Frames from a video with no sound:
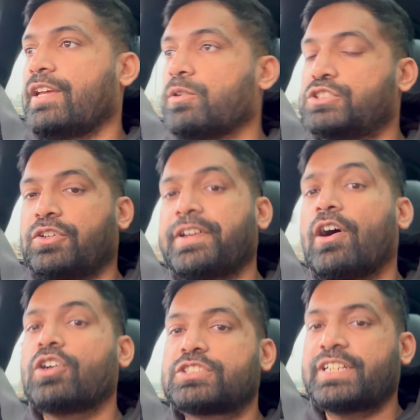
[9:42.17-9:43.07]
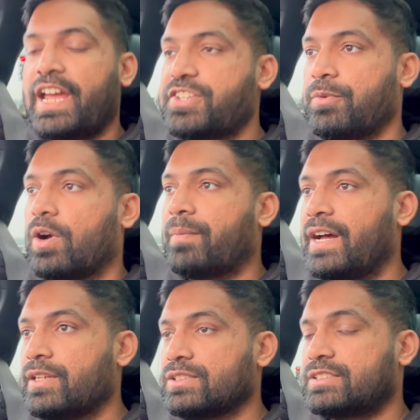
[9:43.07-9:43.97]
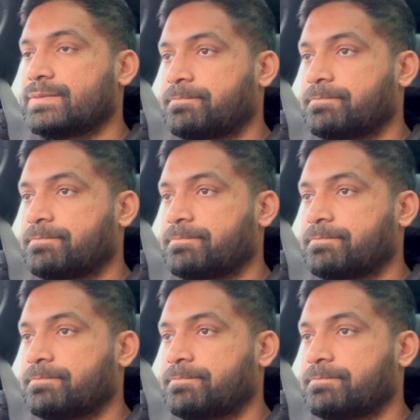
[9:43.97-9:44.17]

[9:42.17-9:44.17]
It was showing 181 miles,